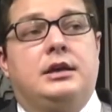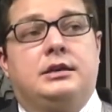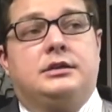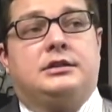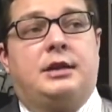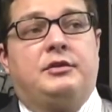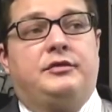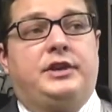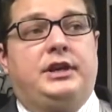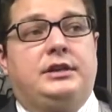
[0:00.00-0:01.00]
some
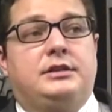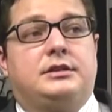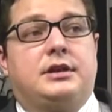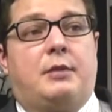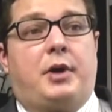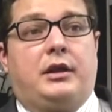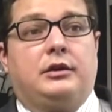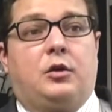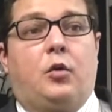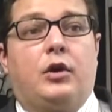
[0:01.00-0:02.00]
of these
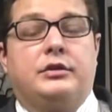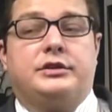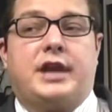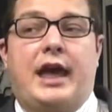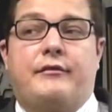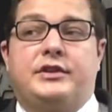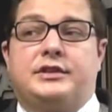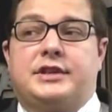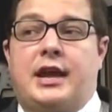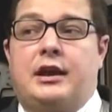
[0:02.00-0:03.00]
appellate courts have it
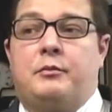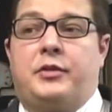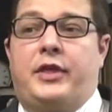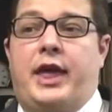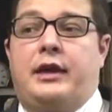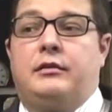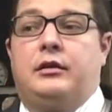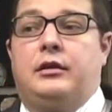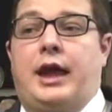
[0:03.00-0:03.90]
set up that